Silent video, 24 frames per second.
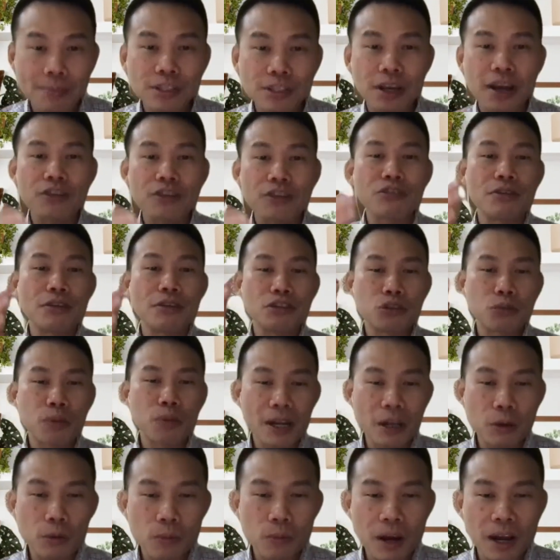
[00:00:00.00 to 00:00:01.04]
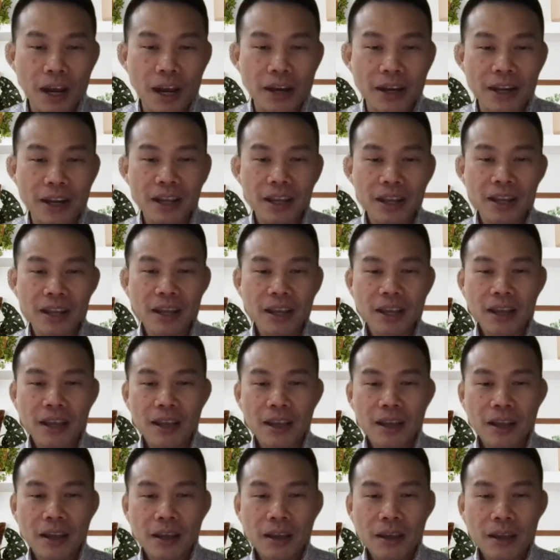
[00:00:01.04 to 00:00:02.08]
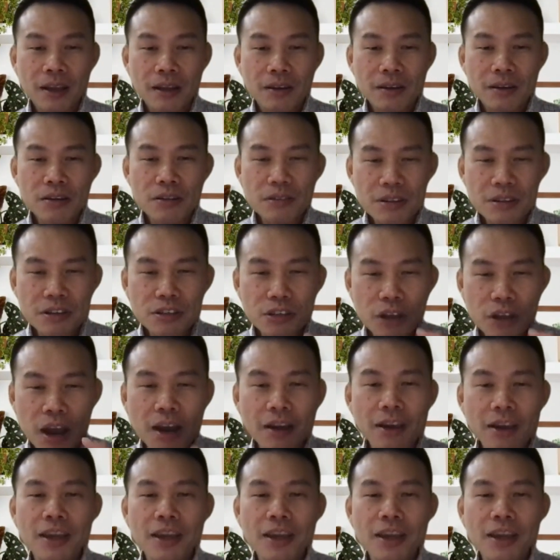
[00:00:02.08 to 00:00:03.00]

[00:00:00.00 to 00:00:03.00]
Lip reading: 121, they're talking